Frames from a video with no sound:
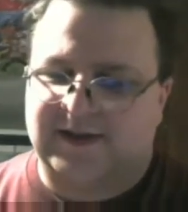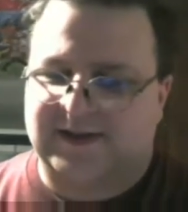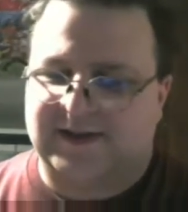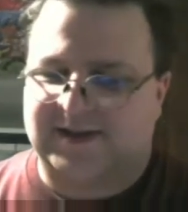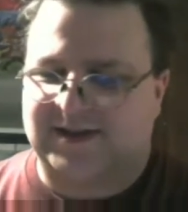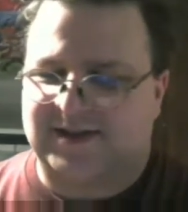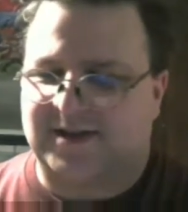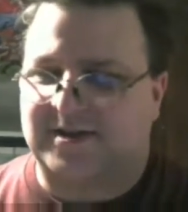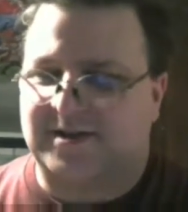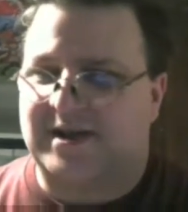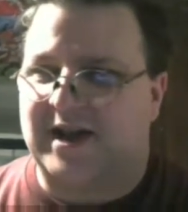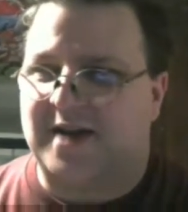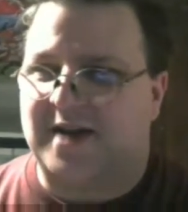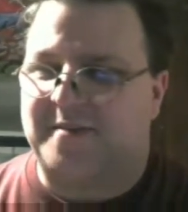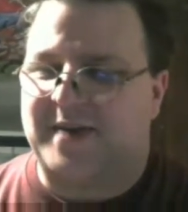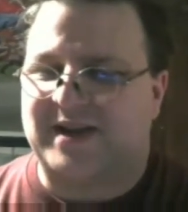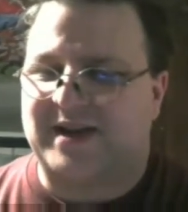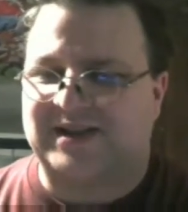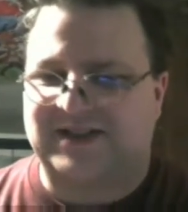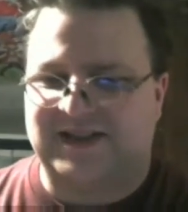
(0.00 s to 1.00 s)
So yeah,
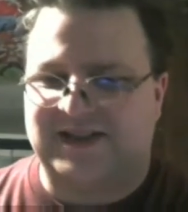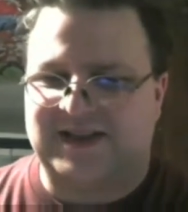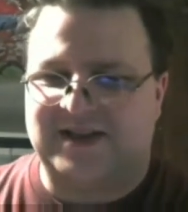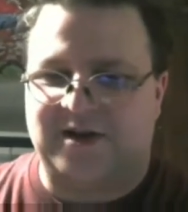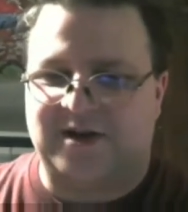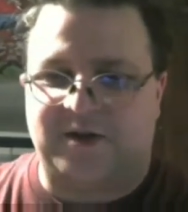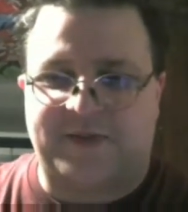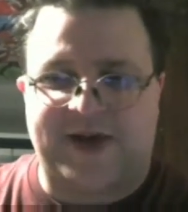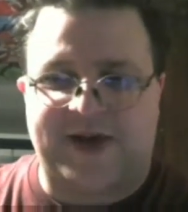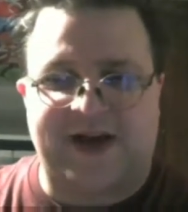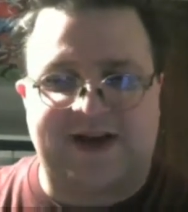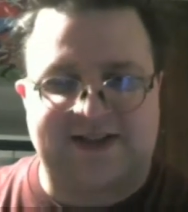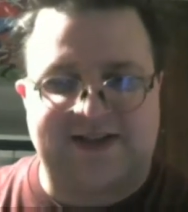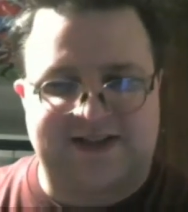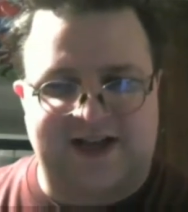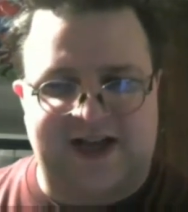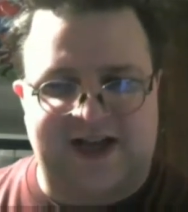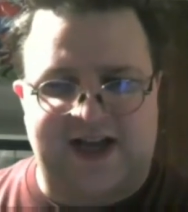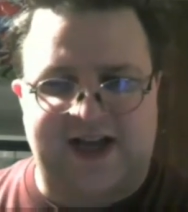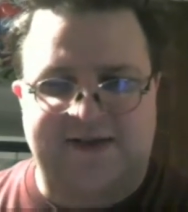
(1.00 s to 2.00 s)
basically, you go back in
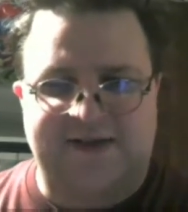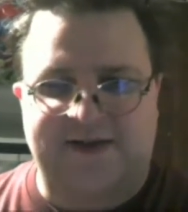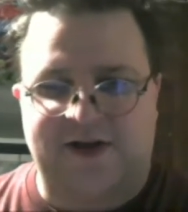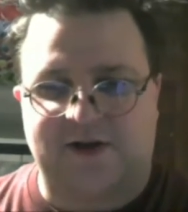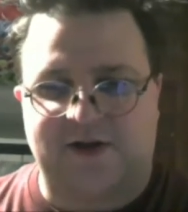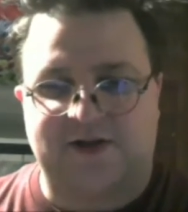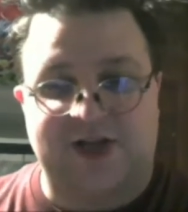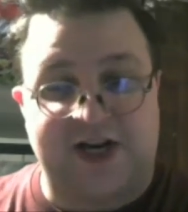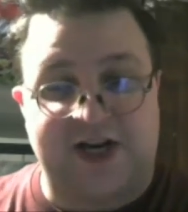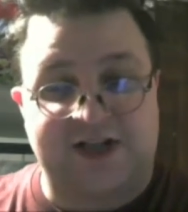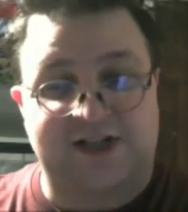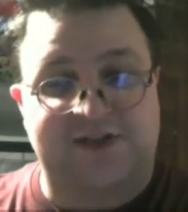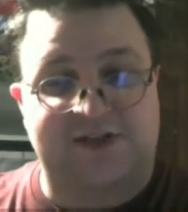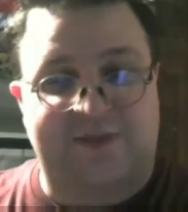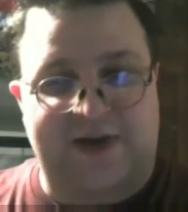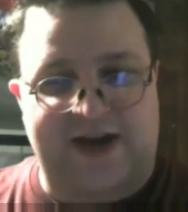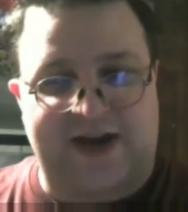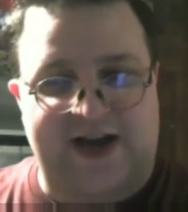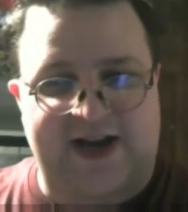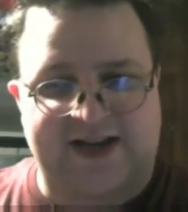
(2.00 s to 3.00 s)
time, you know, change his
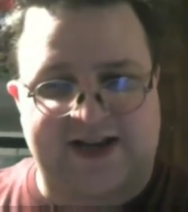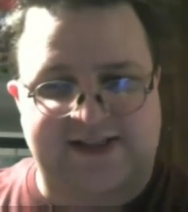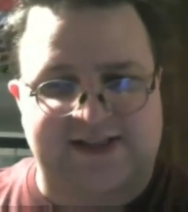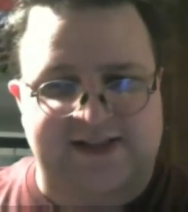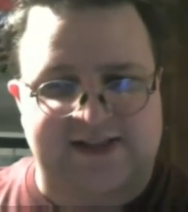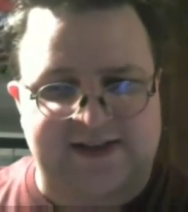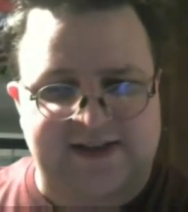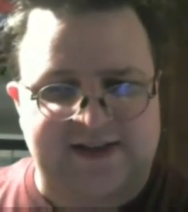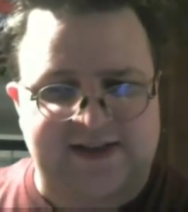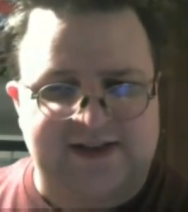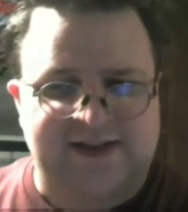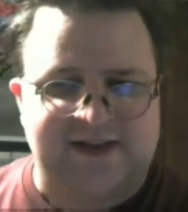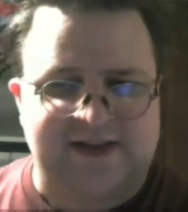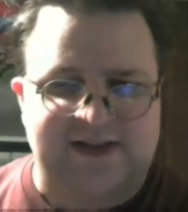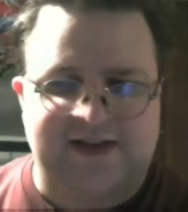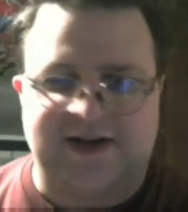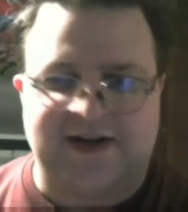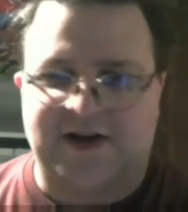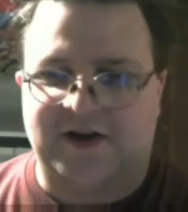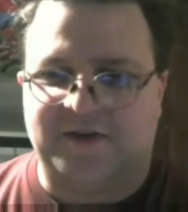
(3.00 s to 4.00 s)
past,
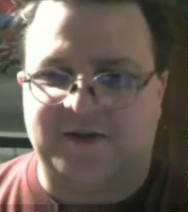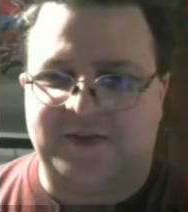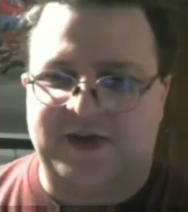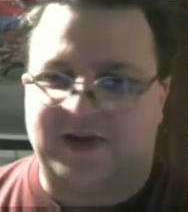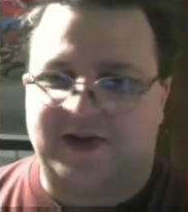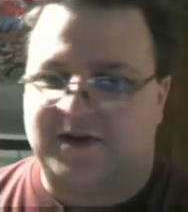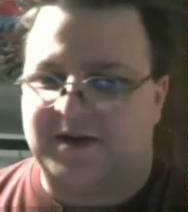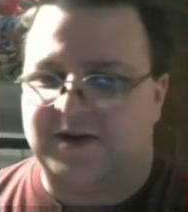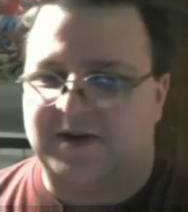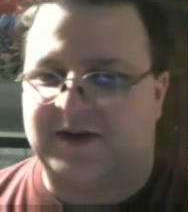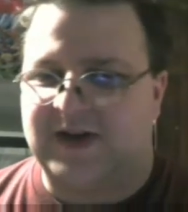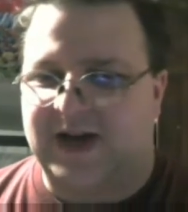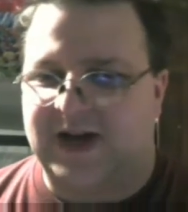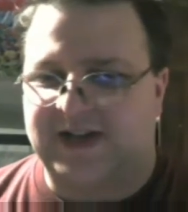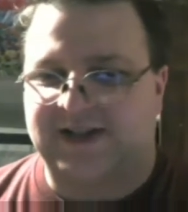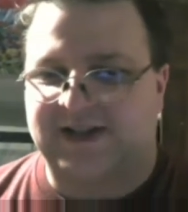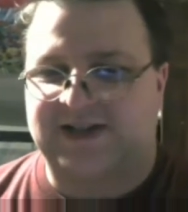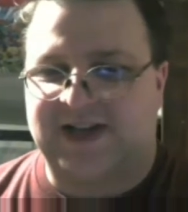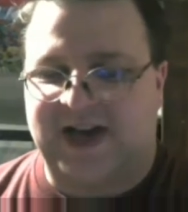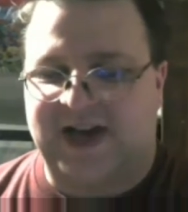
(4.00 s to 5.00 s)
you know, and be a good
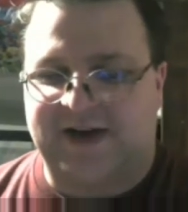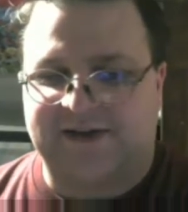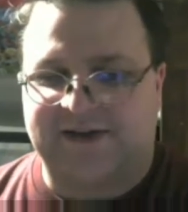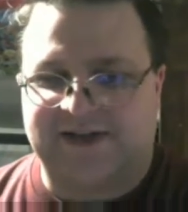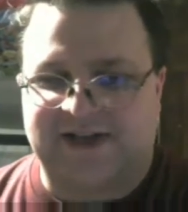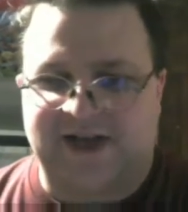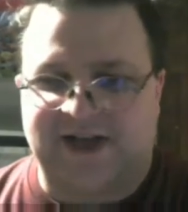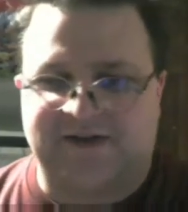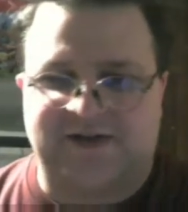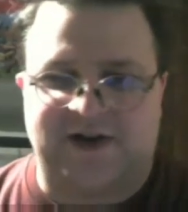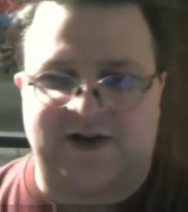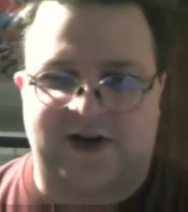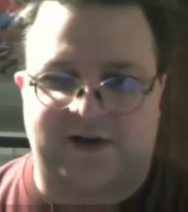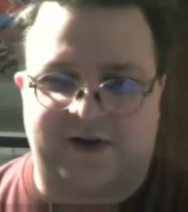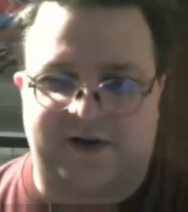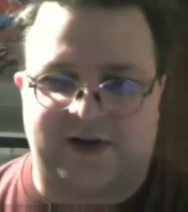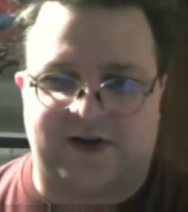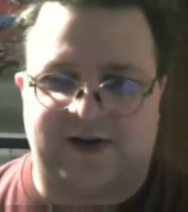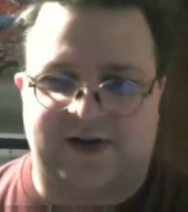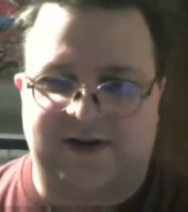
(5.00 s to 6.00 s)
guy this time instead of, you
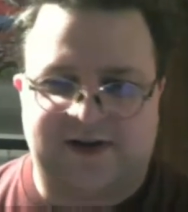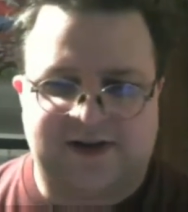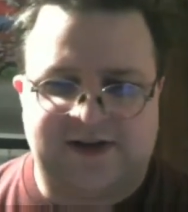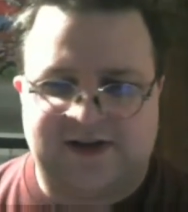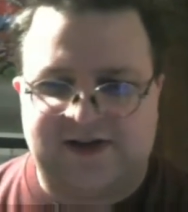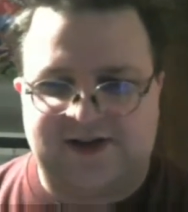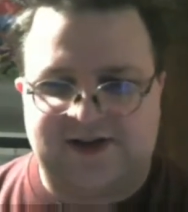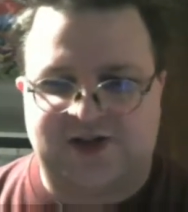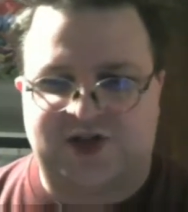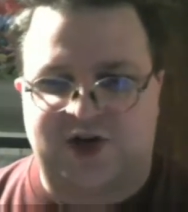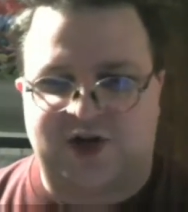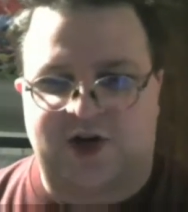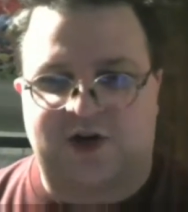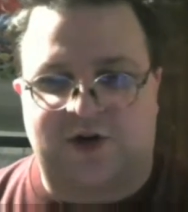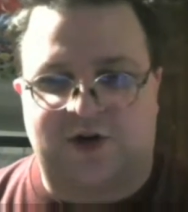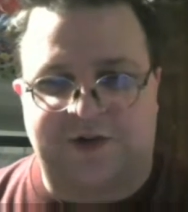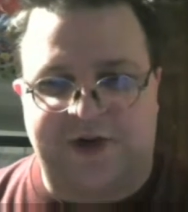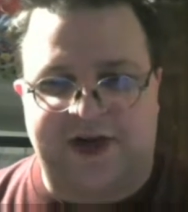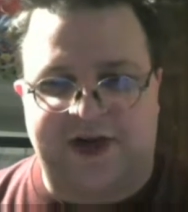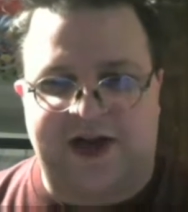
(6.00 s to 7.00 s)
know, a jerk
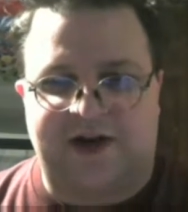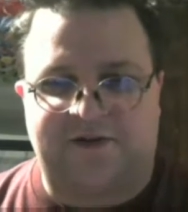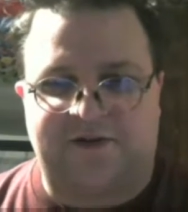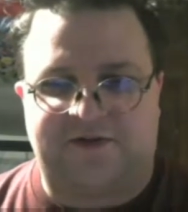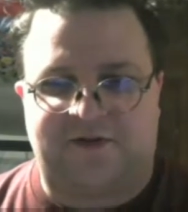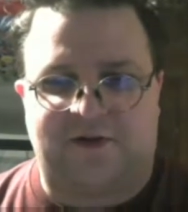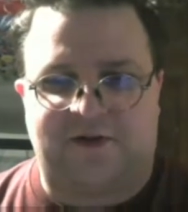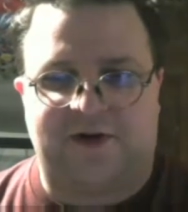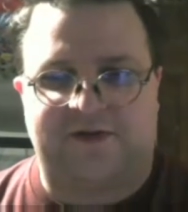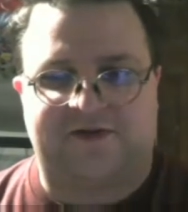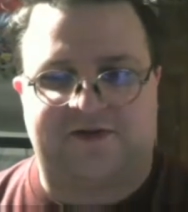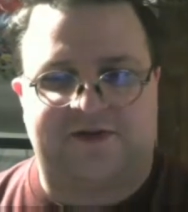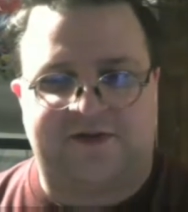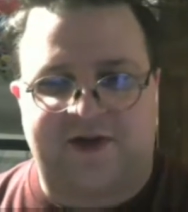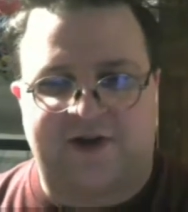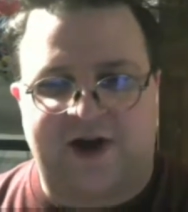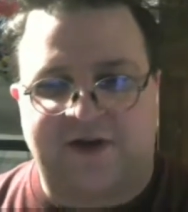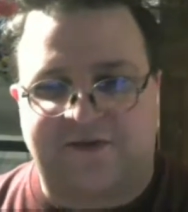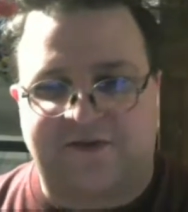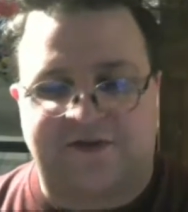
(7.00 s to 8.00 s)
only out for
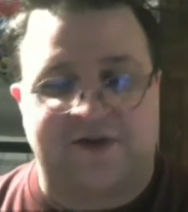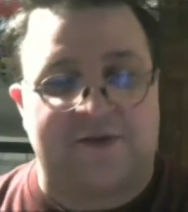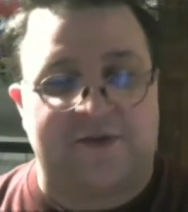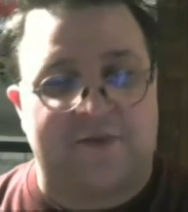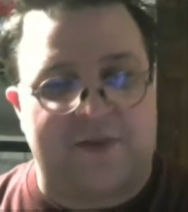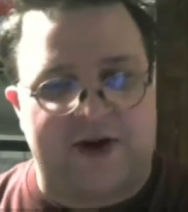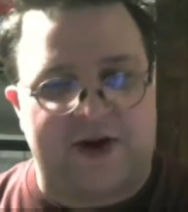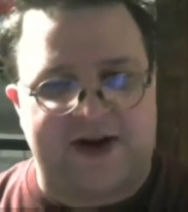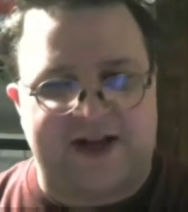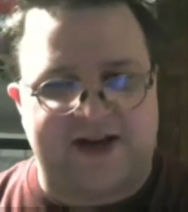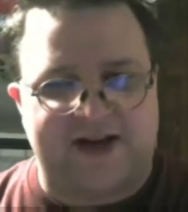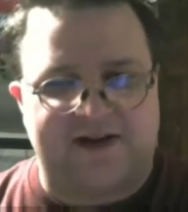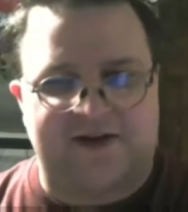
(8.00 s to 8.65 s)
the money.